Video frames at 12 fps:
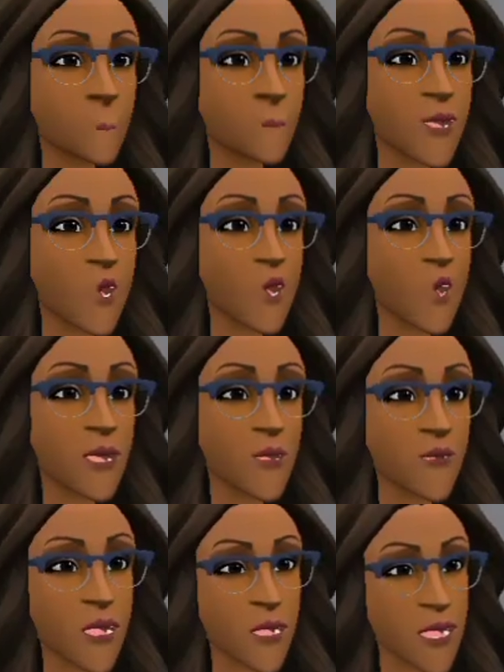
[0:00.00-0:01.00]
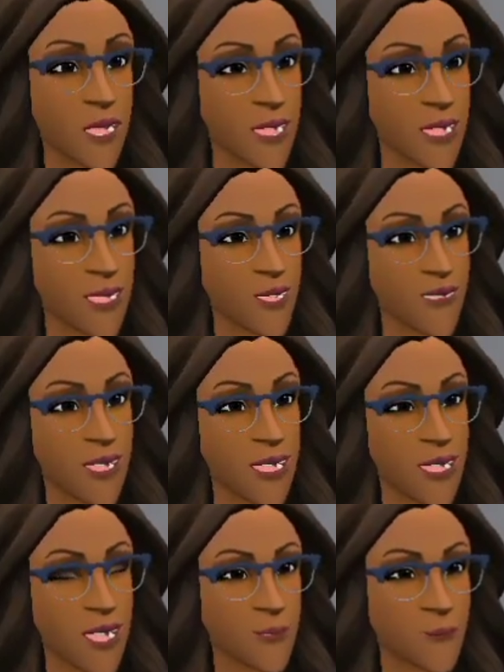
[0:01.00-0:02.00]
Your wife is getting
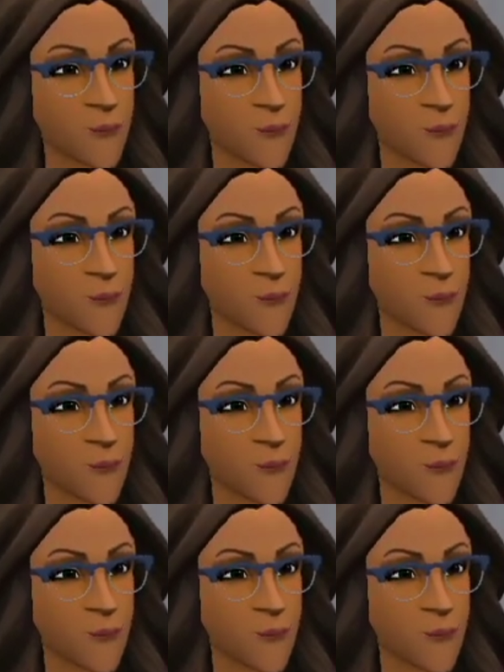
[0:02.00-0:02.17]
serviced